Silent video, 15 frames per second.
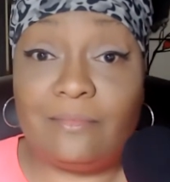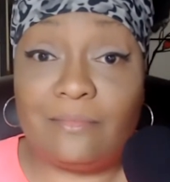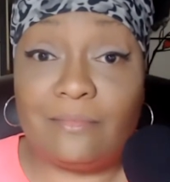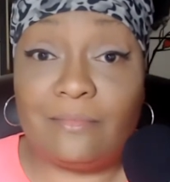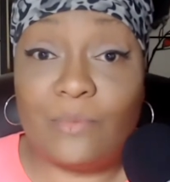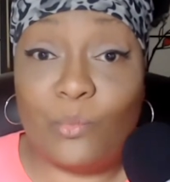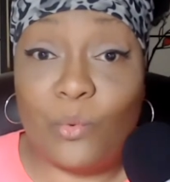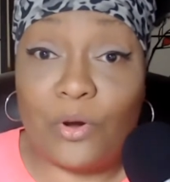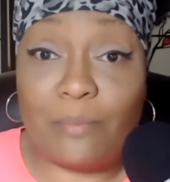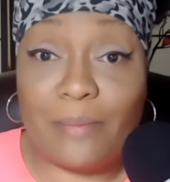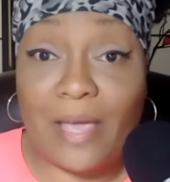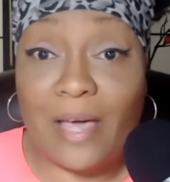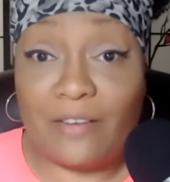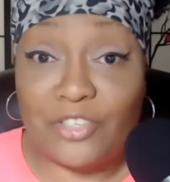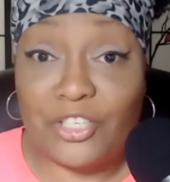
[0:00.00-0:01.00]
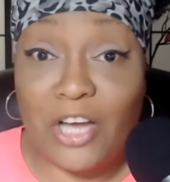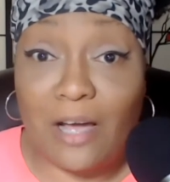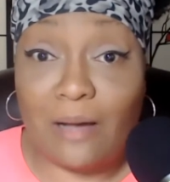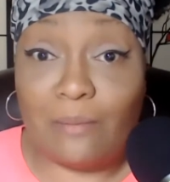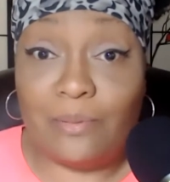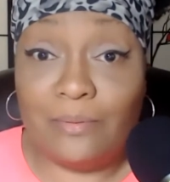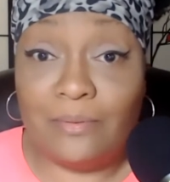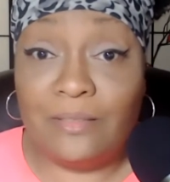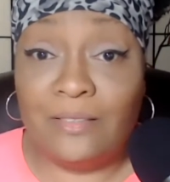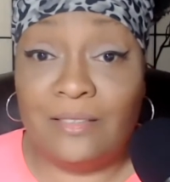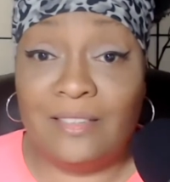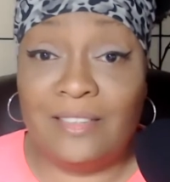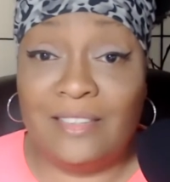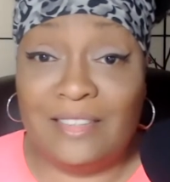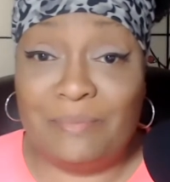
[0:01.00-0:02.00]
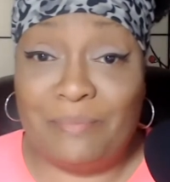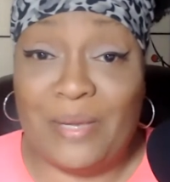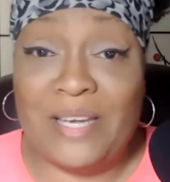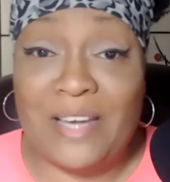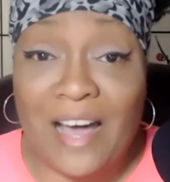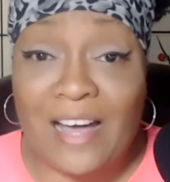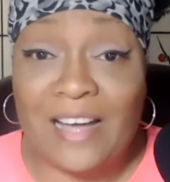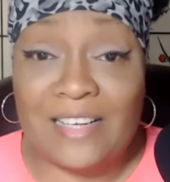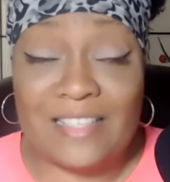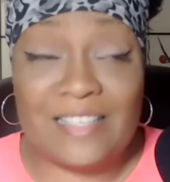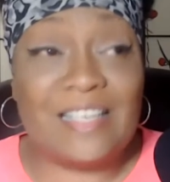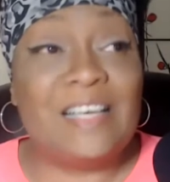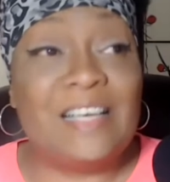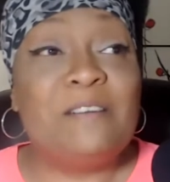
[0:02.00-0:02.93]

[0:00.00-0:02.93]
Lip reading: work me out of a job. Because